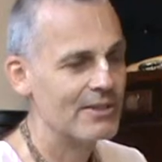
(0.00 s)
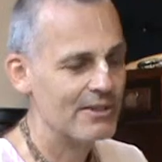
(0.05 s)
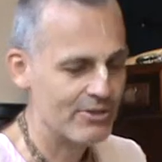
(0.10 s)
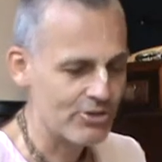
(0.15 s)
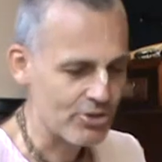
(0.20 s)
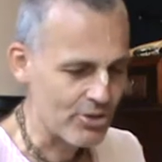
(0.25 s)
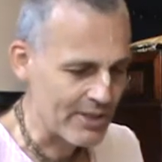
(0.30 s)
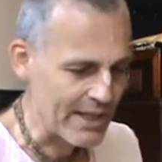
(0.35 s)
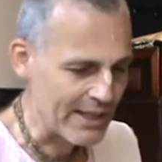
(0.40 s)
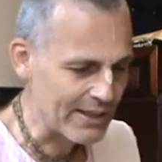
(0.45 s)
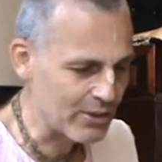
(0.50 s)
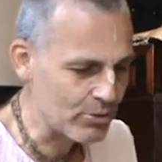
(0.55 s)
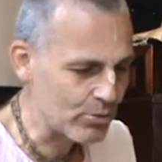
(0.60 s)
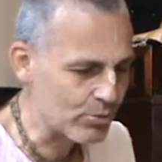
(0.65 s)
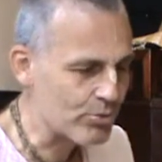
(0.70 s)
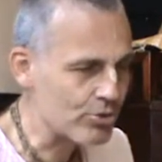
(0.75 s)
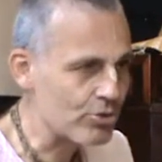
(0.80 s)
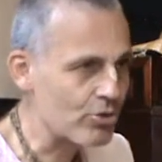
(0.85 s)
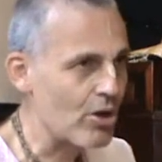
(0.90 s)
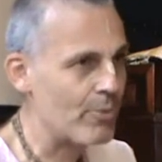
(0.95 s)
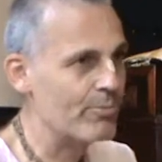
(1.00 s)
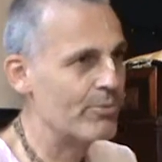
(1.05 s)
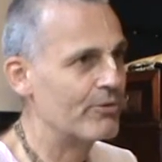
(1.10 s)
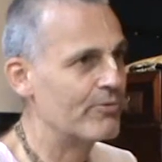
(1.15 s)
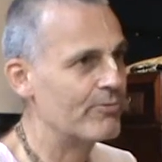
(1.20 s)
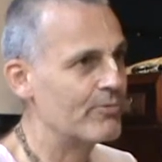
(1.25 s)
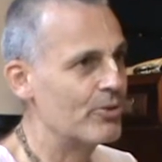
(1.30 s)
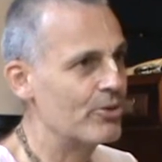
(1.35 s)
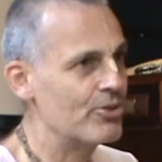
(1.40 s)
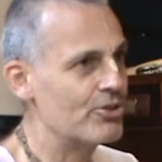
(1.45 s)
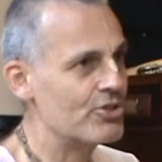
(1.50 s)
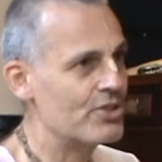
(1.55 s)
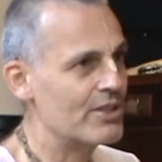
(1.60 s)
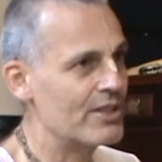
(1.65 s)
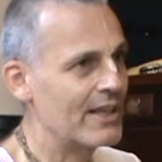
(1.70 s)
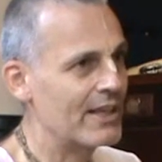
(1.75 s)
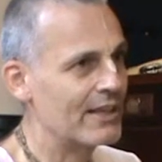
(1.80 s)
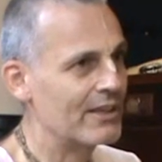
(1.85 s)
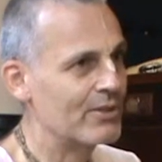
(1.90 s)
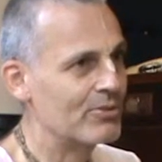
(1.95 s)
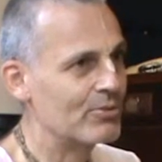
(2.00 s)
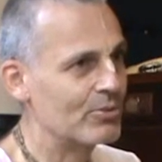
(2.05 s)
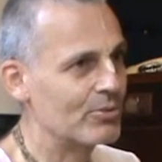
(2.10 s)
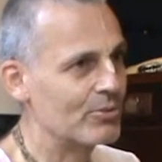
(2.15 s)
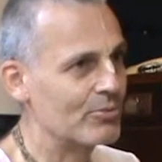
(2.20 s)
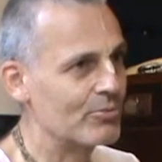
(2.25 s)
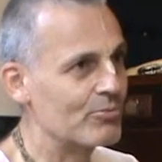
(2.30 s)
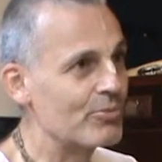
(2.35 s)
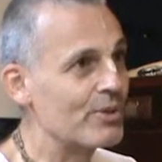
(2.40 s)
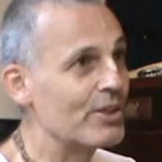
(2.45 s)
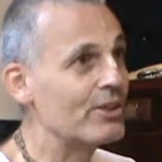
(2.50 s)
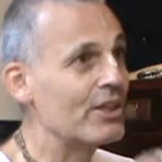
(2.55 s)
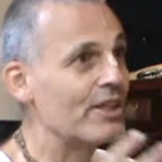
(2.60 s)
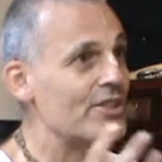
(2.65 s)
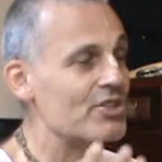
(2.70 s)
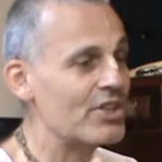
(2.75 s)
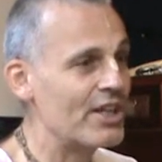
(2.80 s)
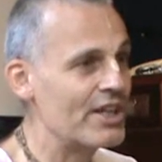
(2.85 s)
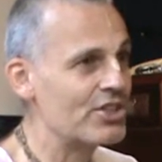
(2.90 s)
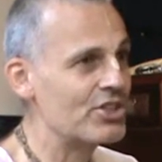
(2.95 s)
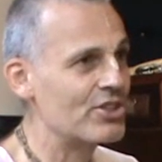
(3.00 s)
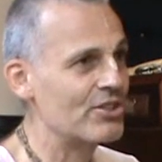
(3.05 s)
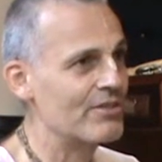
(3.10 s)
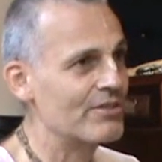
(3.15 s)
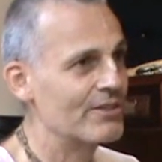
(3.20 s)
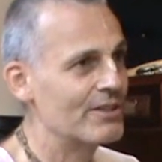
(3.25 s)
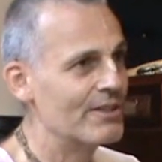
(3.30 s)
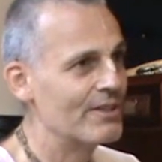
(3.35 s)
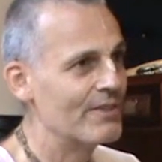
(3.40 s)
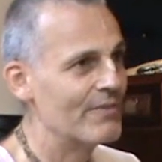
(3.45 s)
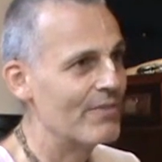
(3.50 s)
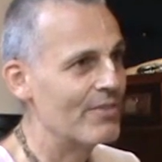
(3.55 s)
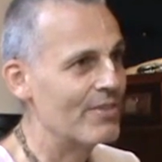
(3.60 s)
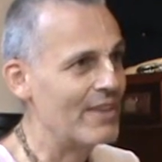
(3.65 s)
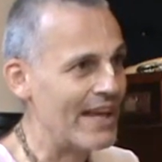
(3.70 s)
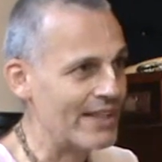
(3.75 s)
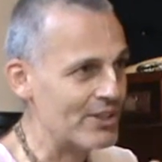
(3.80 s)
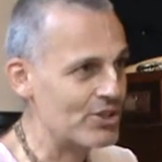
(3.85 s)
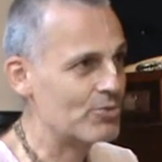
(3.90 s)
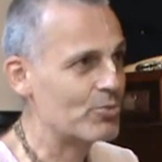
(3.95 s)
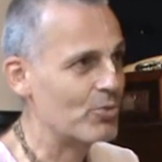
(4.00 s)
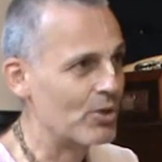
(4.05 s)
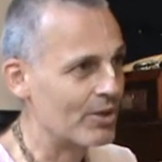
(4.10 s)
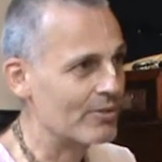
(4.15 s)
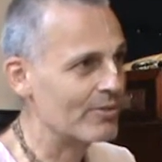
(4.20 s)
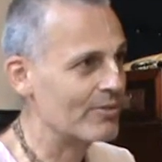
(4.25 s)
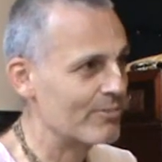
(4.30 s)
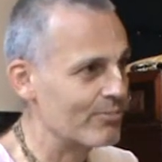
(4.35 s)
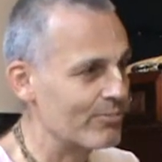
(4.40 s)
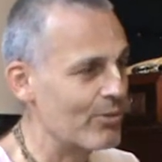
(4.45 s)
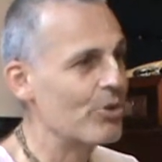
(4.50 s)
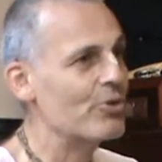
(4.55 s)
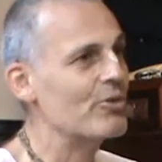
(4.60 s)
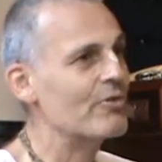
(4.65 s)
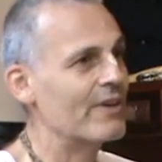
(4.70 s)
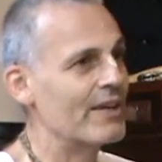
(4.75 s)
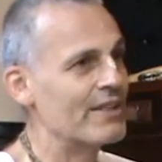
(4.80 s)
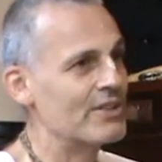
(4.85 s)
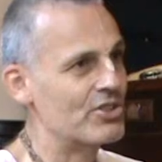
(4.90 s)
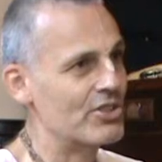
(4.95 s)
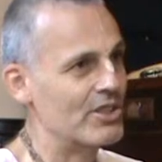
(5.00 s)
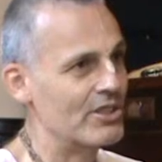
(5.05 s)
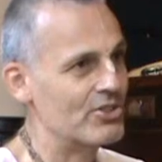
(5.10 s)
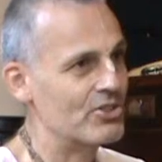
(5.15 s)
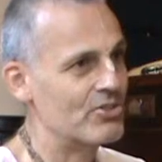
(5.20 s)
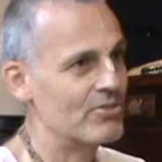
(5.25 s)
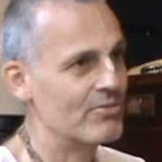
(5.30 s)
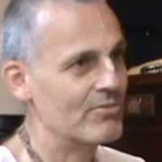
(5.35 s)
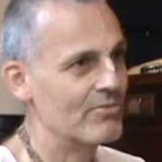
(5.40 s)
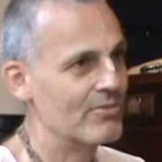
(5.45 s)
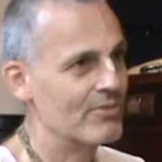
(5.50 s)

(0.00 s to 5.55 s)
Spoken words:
So that little drop of mercy, that little realization, that's what motivates us.